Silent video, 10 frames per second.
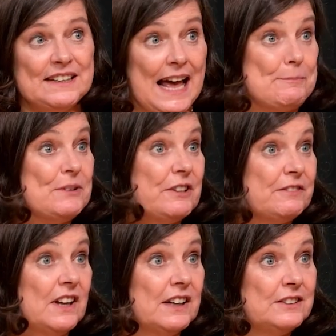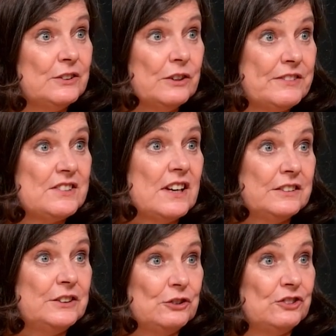happens overnight. All of a
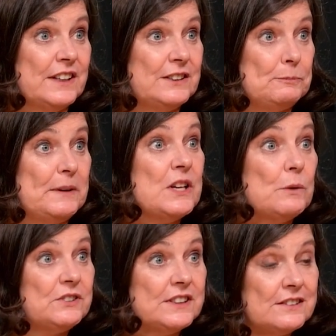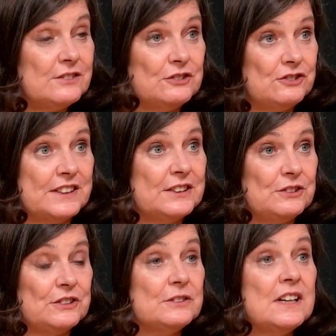sudden, you're trying to be noticed. You're trying
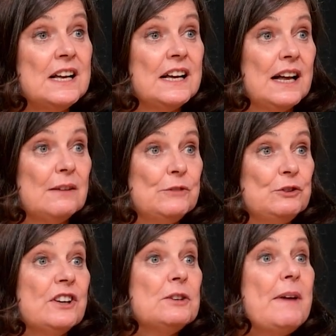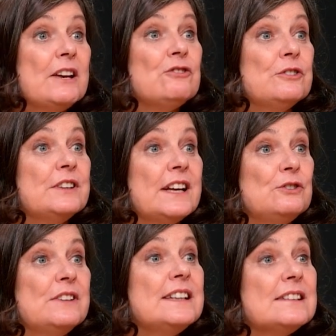to make sure that
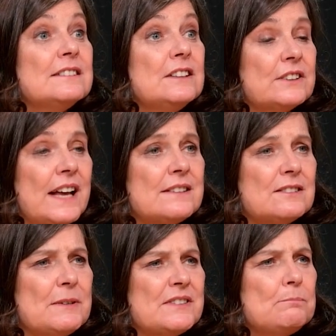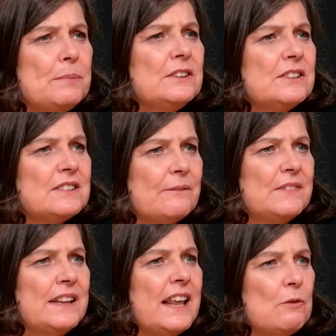you're listening to customers and building
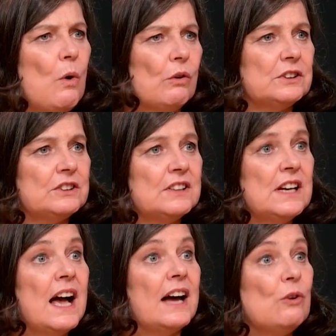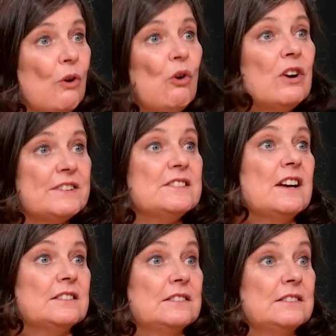something they want. And all of a
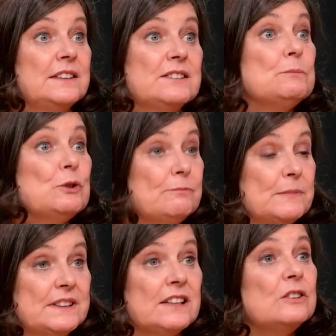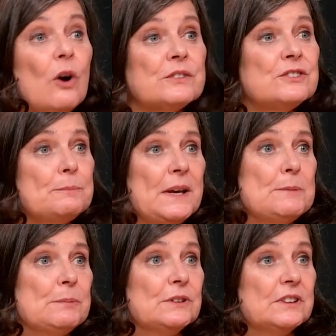sudden, there's a movement. There's lots of
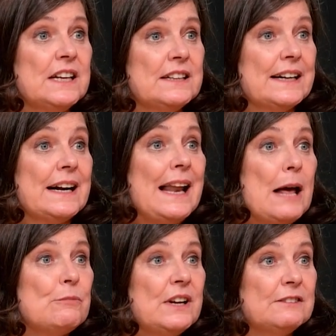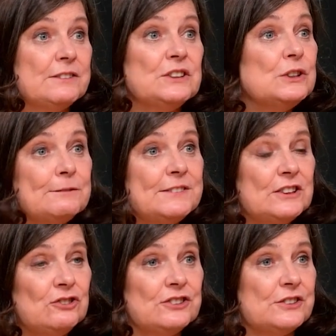people that are clamouring for new
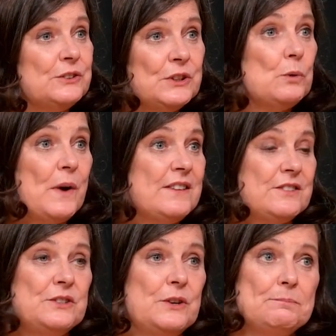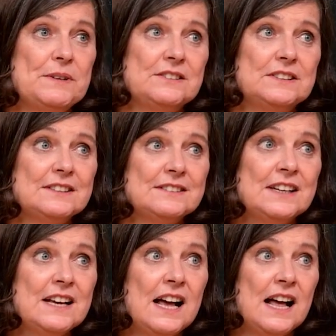features and new ways of doing business.
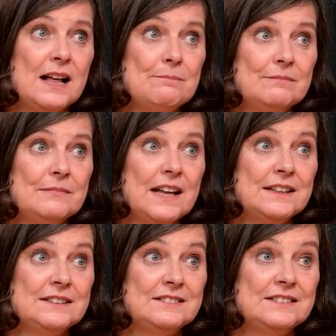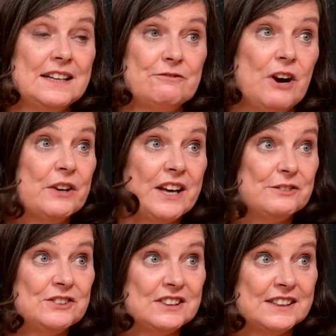And it's a roller
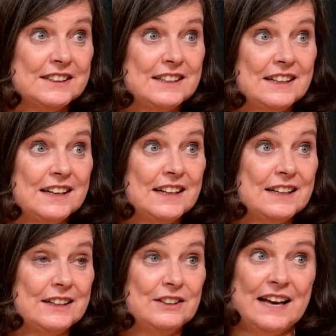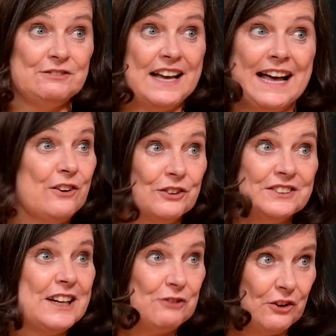coaster, and you have to hang on
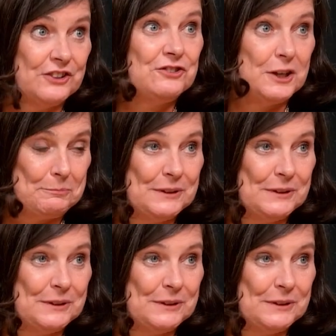to that rocket ship.